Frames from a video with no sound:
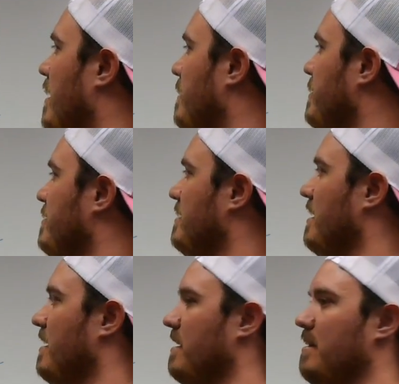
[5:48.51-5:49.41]
I'm used to
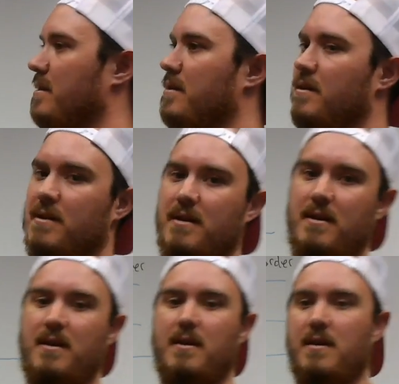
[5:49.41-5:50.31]
getting,
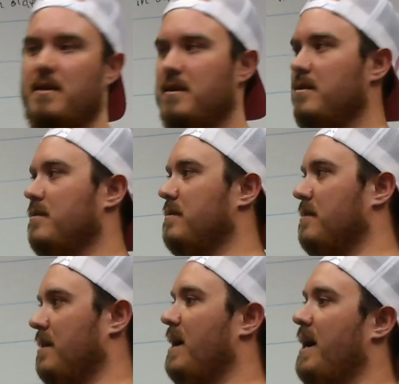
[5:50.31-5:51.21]

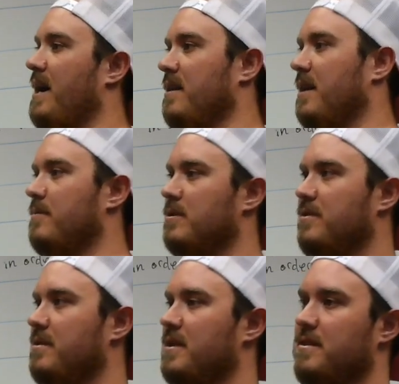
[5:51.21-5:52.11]
highlight what
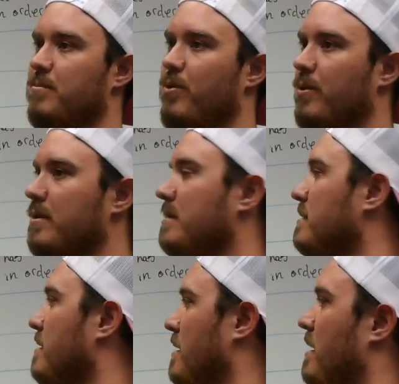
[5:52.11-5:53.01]
you think is important,
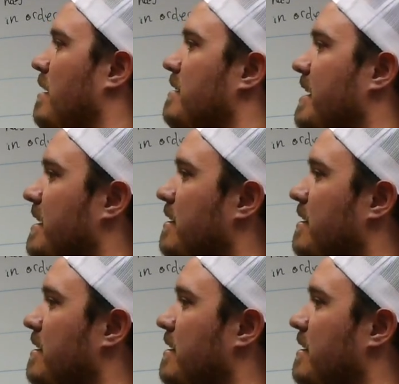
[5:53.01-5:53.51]
take